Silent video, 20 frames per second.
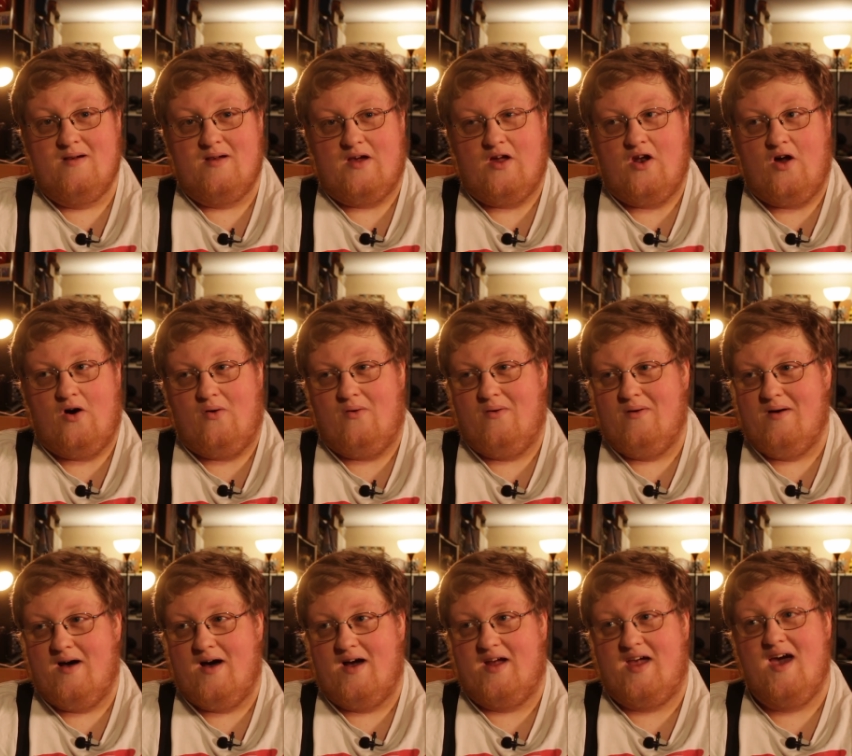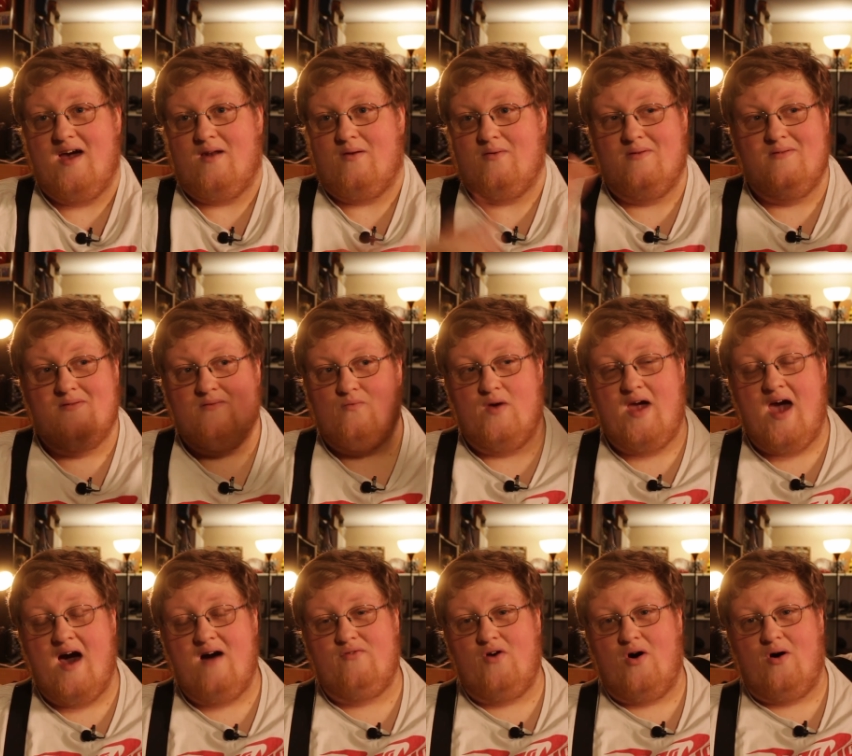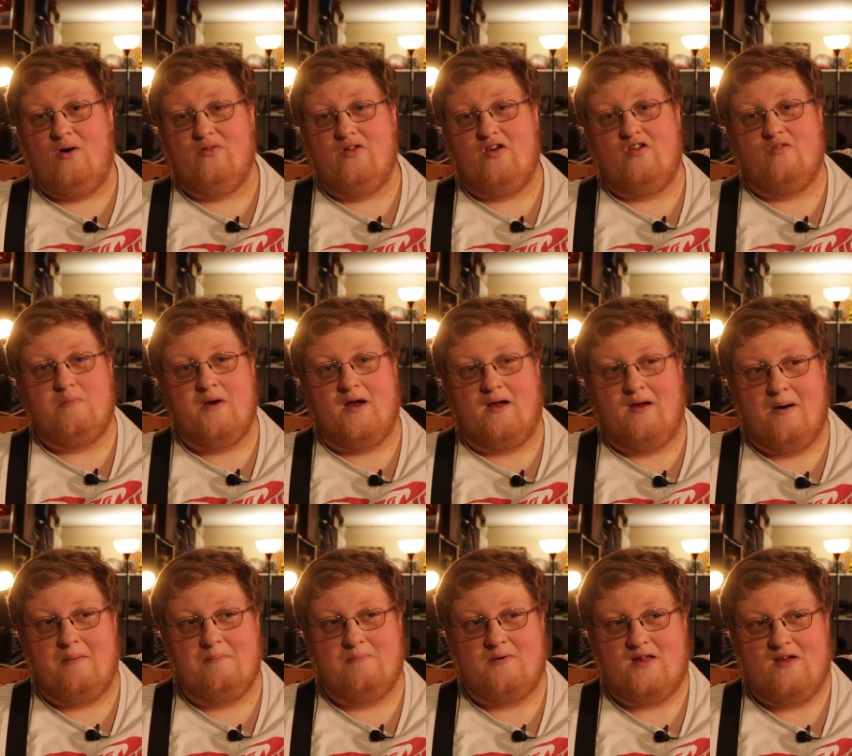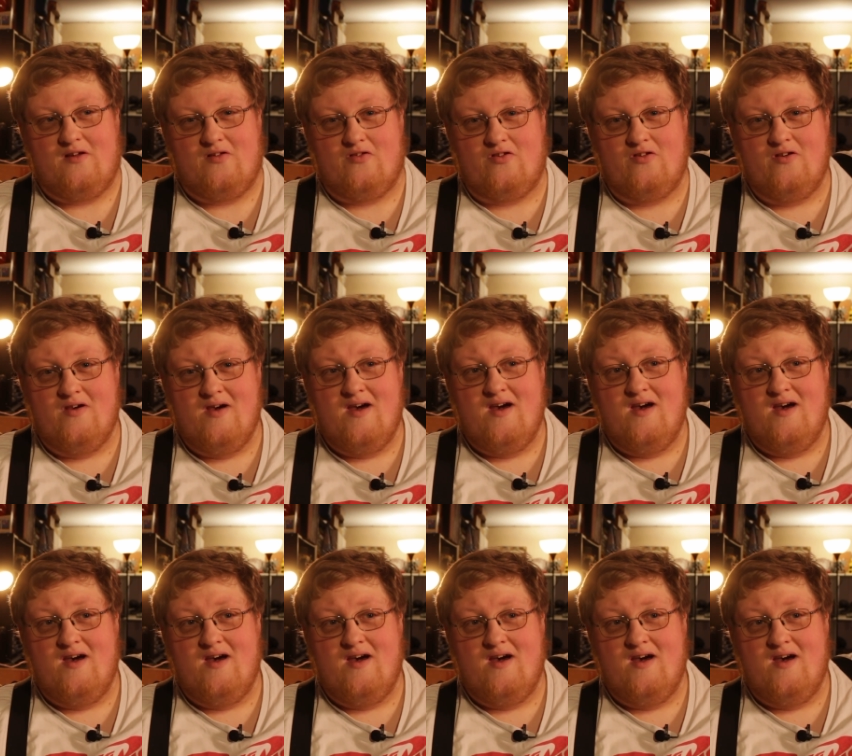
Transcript: You know, again, we have all these big companies